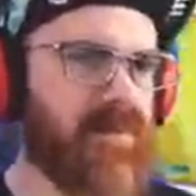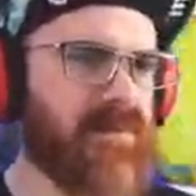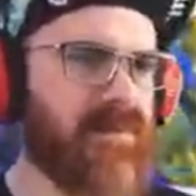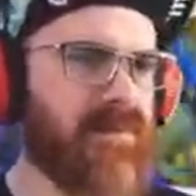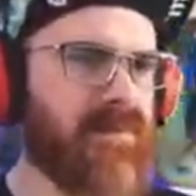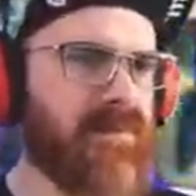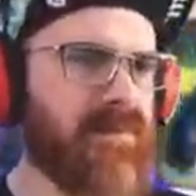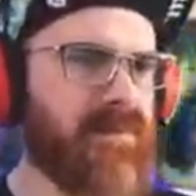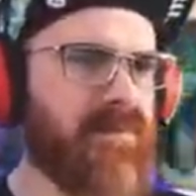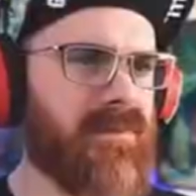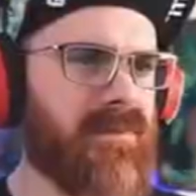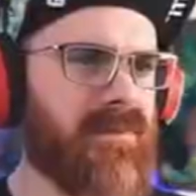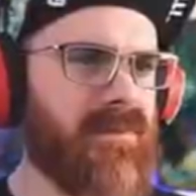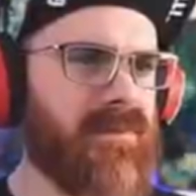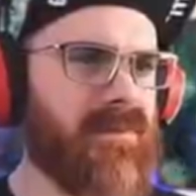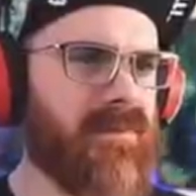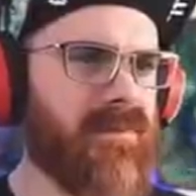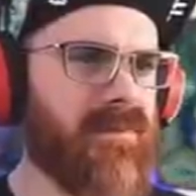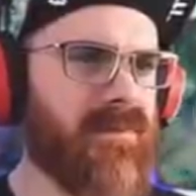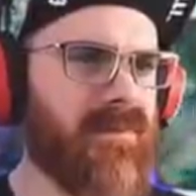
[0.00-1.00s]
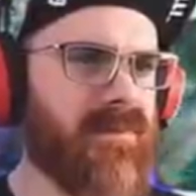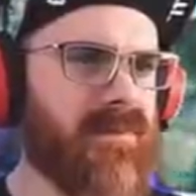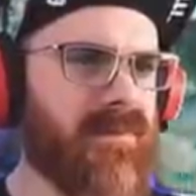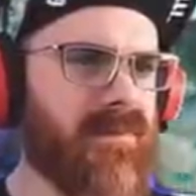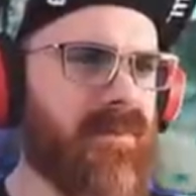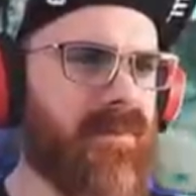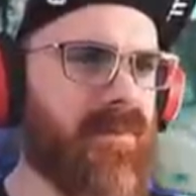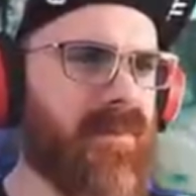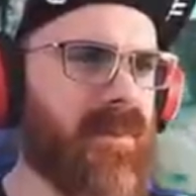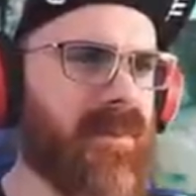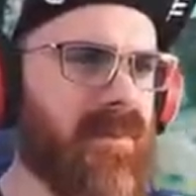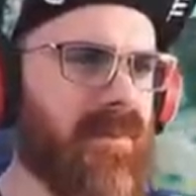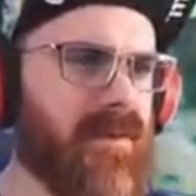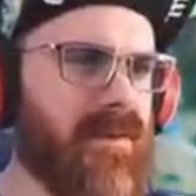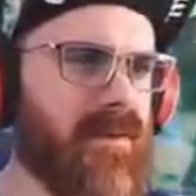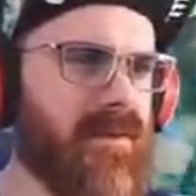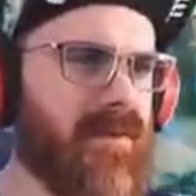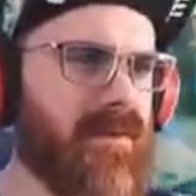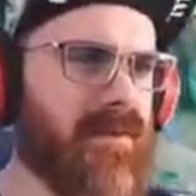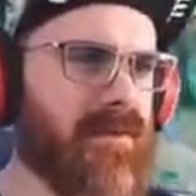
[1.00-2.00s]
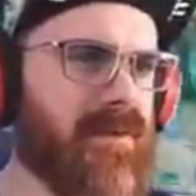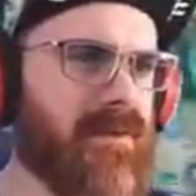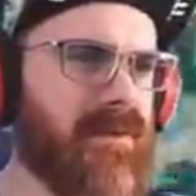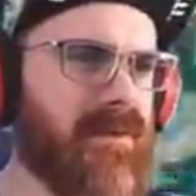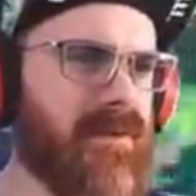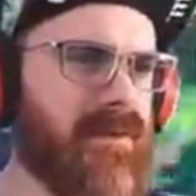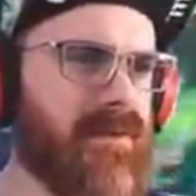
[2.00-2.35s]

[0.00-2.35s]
(not speaking)